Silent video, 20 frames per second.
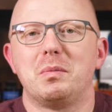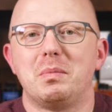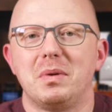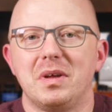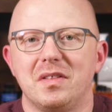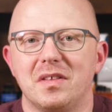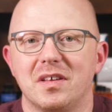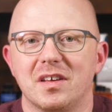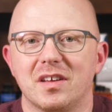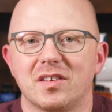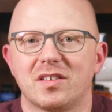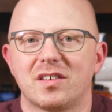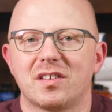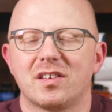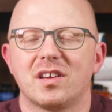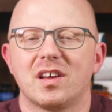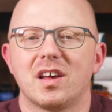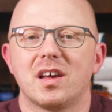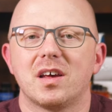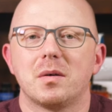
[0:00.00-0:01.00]
would be
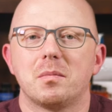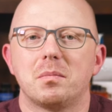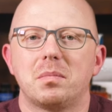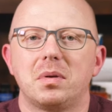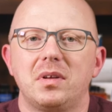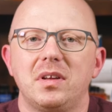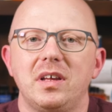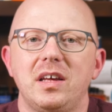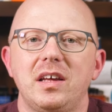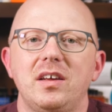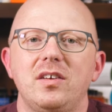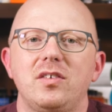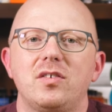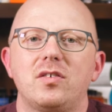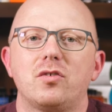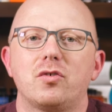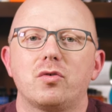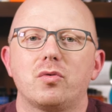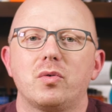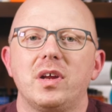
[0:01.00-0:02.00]
this.
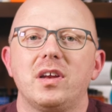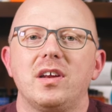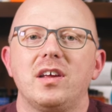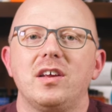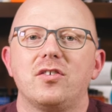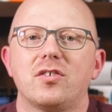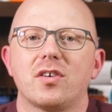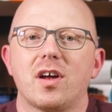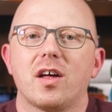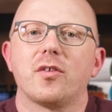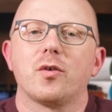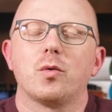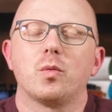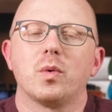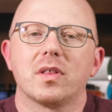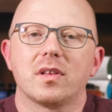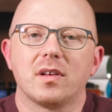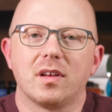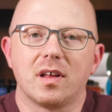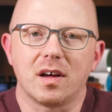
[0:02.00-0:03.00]
Please treat each other
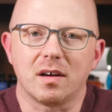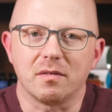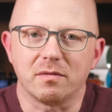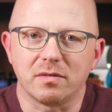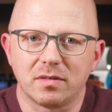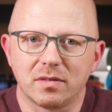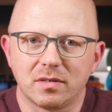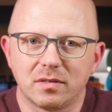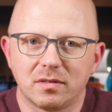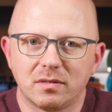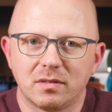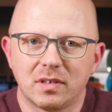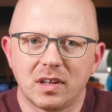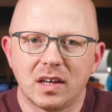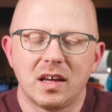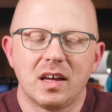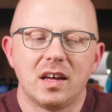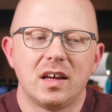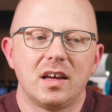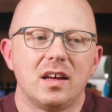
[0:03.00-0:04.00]
with love.
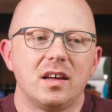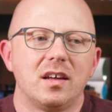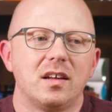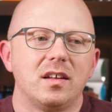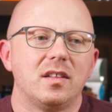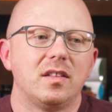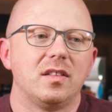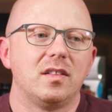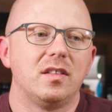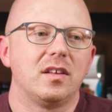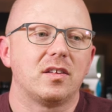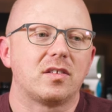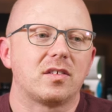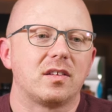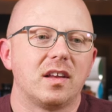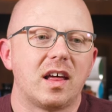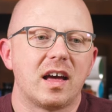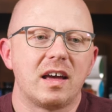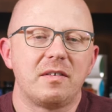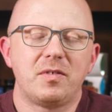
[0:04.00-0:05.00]

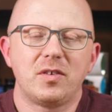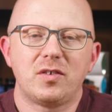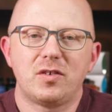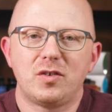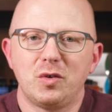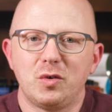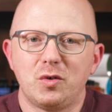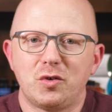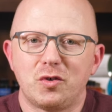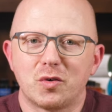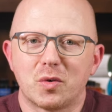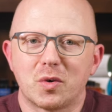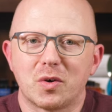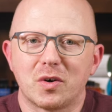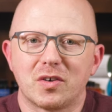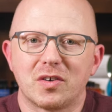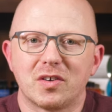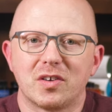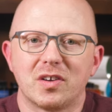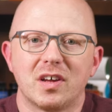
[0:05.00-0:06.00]
This life is too
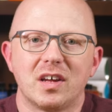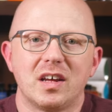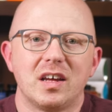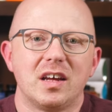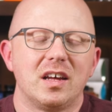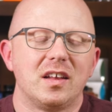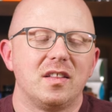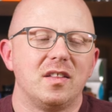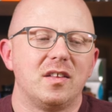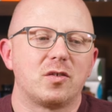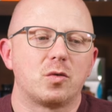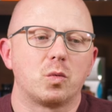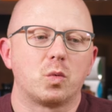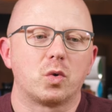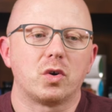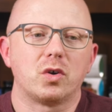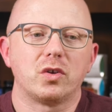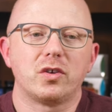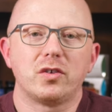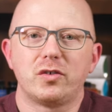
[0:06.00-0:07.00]
short. This
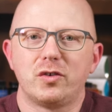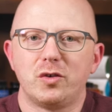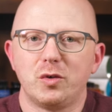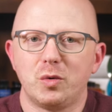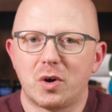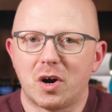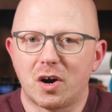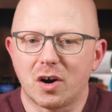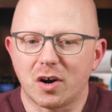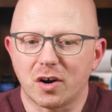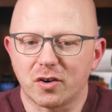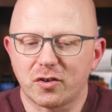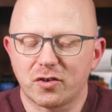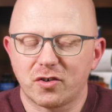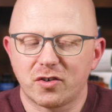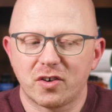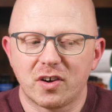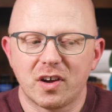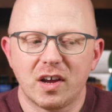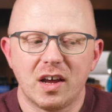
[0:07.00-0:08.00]
world is too
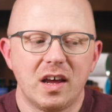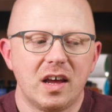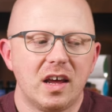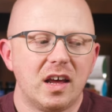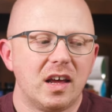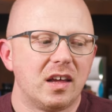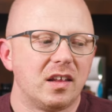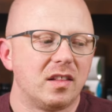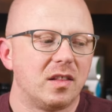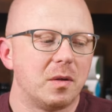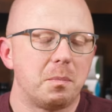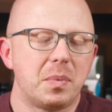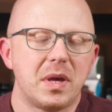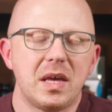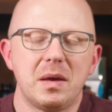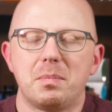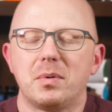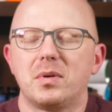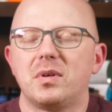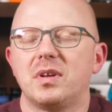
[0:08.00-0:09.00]
harsh. The
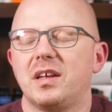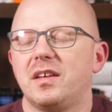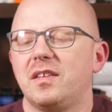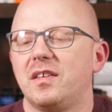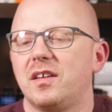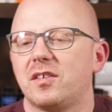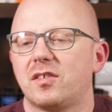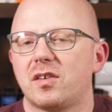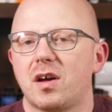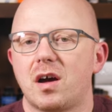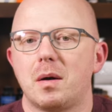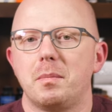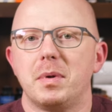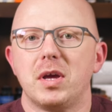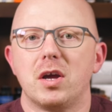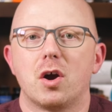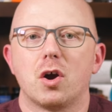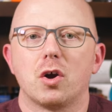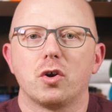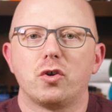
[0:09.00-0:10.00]
people in this
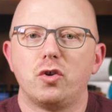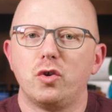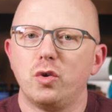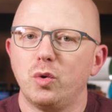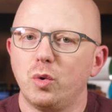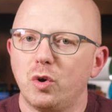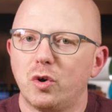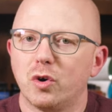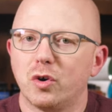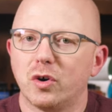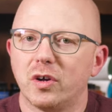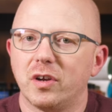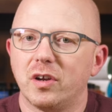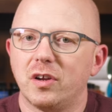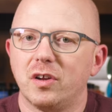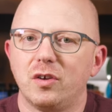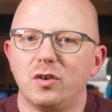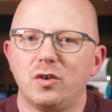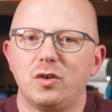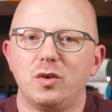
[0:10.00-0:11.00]
hobby are too
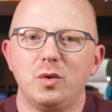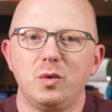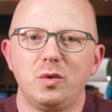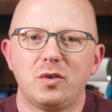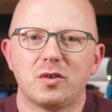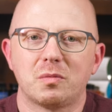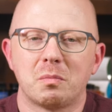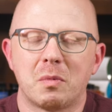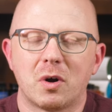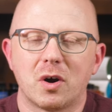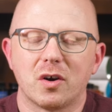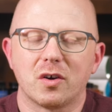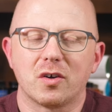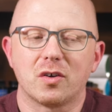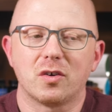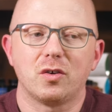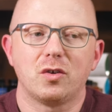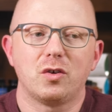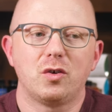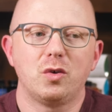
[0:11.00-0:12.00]
good, too
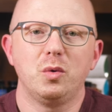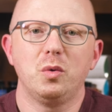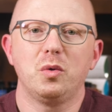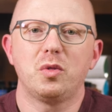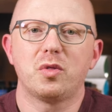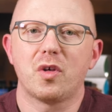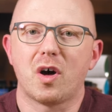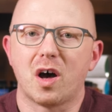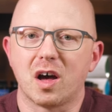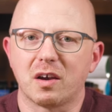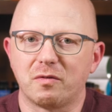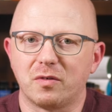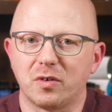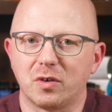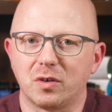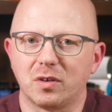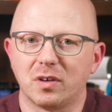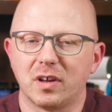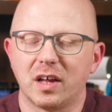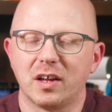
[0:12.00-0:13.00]
smart, too
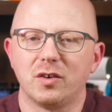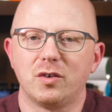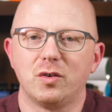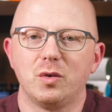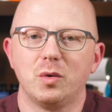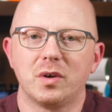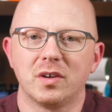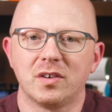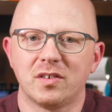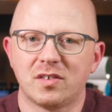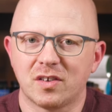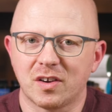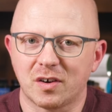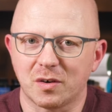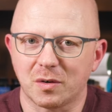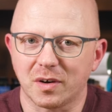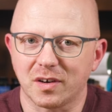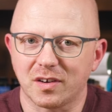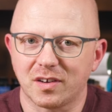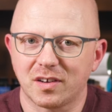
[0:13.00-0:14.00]
thoughtful, and too
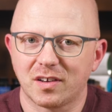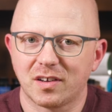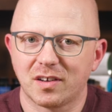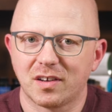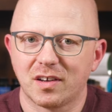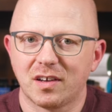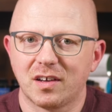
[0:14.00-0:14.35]
considerate